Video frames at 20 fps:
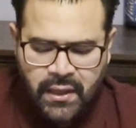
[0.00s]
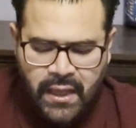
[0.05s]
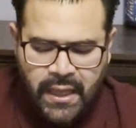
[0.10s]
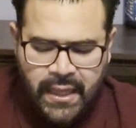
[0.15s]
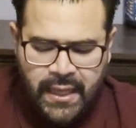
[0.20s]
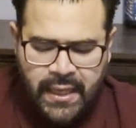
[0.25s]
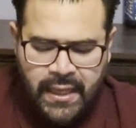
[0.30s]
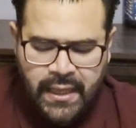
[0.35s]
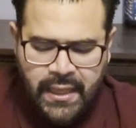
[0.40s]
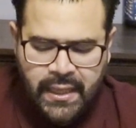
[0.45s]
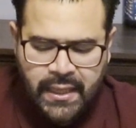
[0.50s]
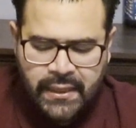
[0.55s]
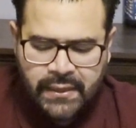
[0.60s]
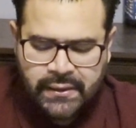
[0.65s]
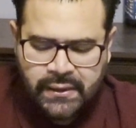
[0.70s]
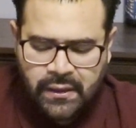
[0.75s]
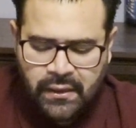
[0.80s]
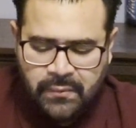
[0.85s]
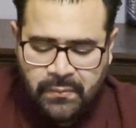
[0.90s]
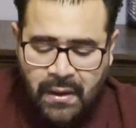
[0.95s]
And
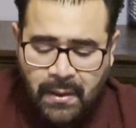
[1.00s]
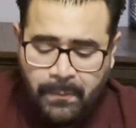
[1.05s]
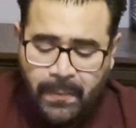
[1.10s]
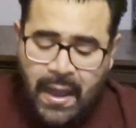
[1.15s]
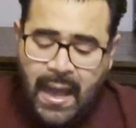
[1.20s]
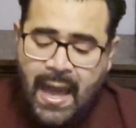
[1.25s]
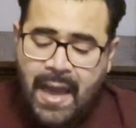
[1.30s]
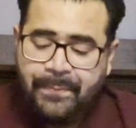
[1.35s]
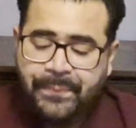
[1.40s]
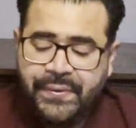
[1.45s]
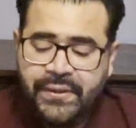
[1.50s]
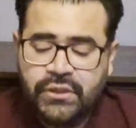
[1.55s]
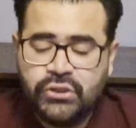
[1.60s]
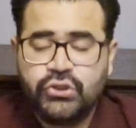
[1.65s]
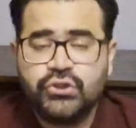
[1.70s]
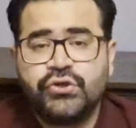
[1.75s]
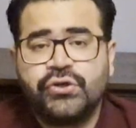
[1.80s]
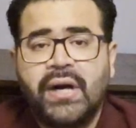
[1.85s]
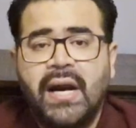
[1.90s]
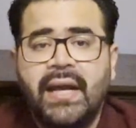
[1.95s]
I'm happy to
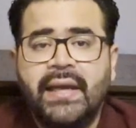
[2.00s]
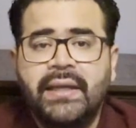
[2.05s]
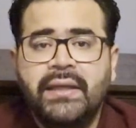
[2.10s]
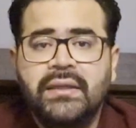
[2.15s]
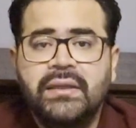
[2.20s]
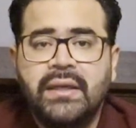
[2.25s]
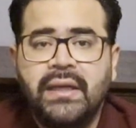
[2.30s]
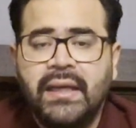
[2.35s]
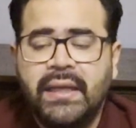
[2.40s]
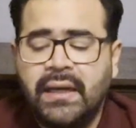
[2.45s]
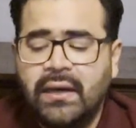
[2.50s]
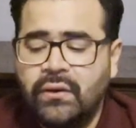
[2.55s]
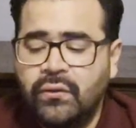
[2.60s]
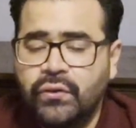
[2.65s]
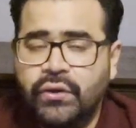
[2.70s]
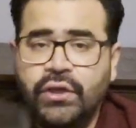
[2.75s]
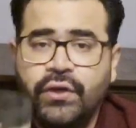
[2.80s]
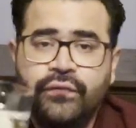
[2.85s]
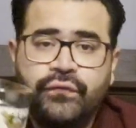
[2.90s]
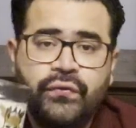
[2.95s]
try it, and I'll
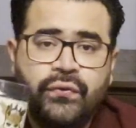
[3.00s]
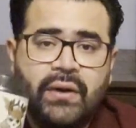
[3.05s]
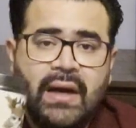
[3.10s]
give you